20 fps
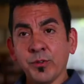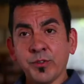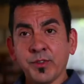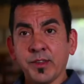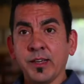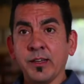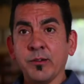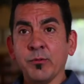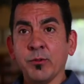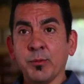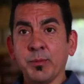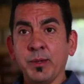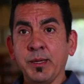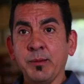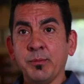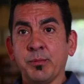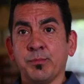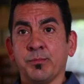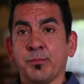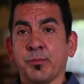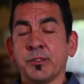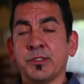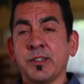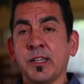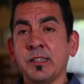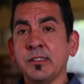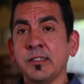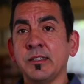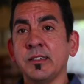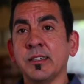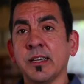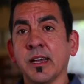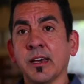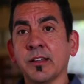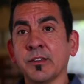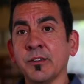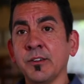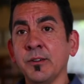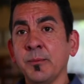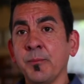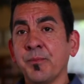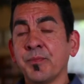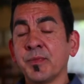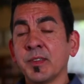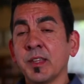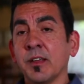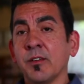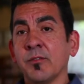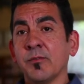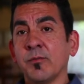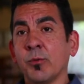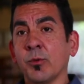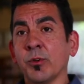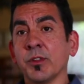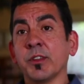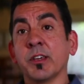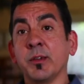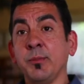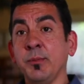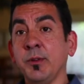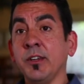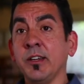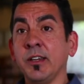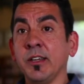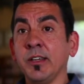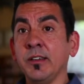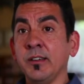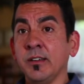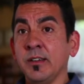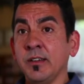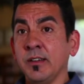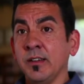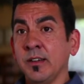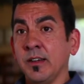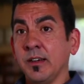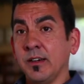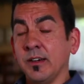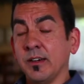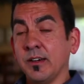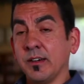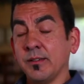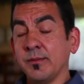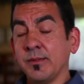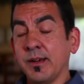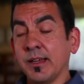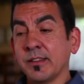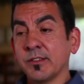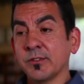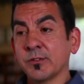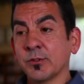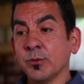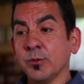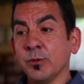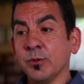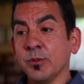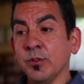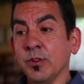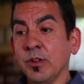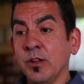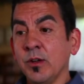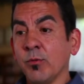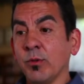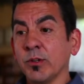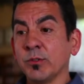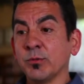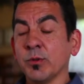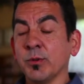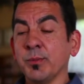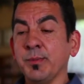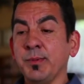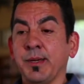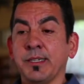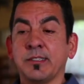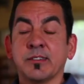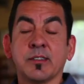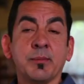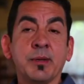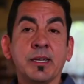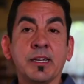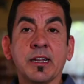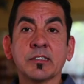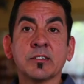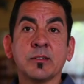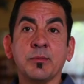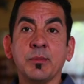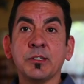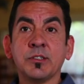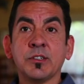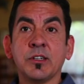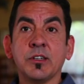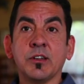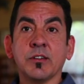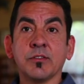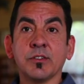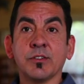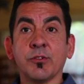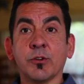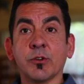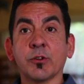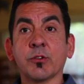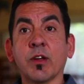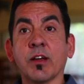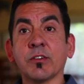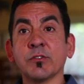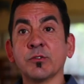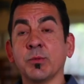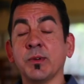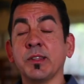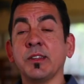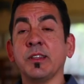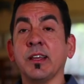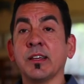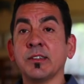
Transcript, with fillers: thing will be presented together for the community uh, at the school which will basically be an exhibition of the photographs with the